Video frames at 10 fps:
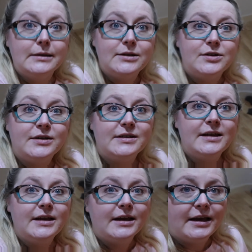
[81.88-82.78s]
As you can
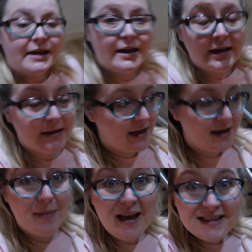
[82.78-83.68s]
see, it is
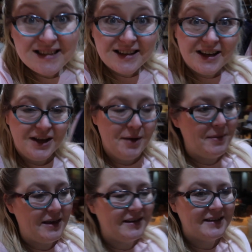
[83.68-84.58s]
a mess
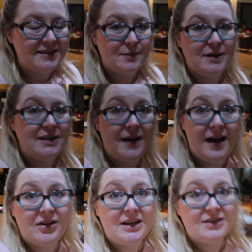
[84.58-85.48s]
because we don't
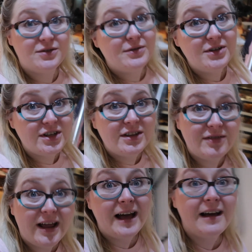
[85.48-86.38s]
have any storage in the
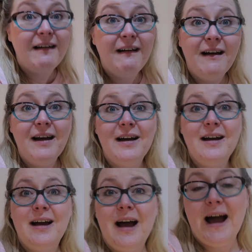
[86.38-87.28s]
flat,
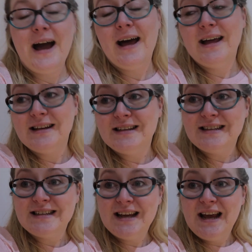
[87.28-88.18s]

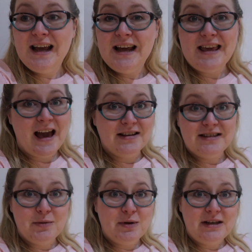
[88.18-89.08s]
and yeah,
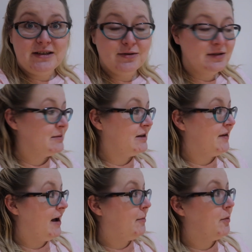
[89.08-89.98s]
so we need to sort some stuff
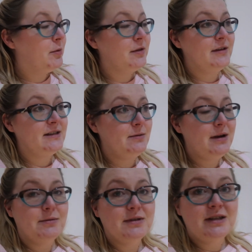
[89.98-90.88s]
out. But one of the things I
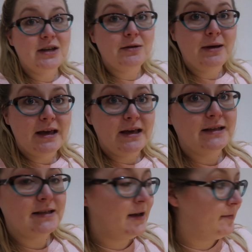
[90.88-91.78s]
really want to do
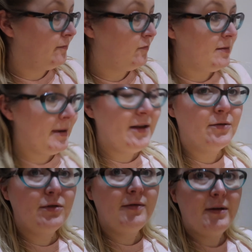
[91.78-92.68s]
is repaint
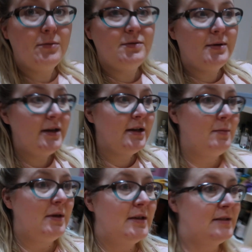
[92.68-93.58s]
all of our woodwork,
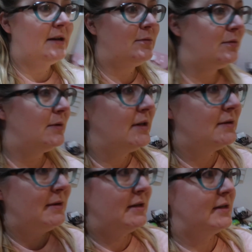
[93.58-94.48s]
because our woodwork
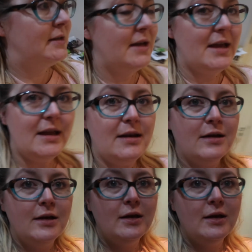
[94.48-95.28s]
has been done in